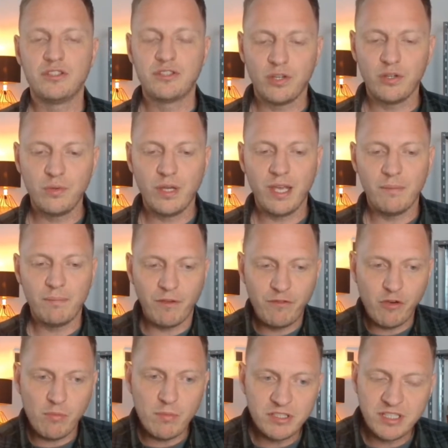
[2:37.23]
So
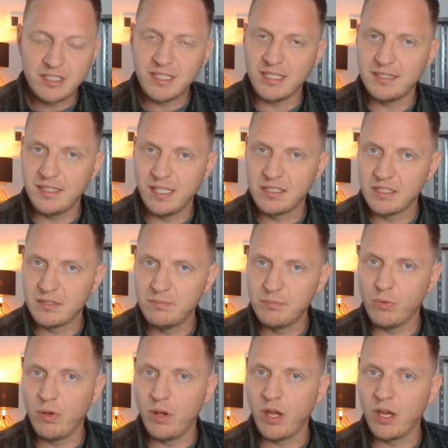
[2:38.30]
performance statistics is
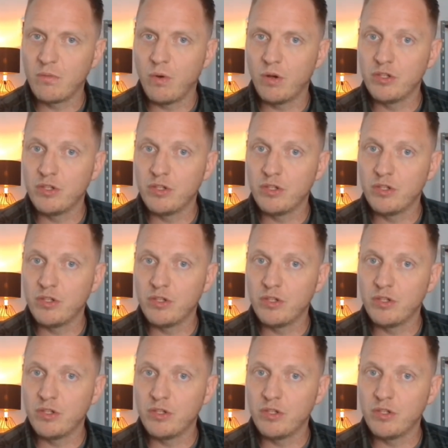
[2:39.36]
more like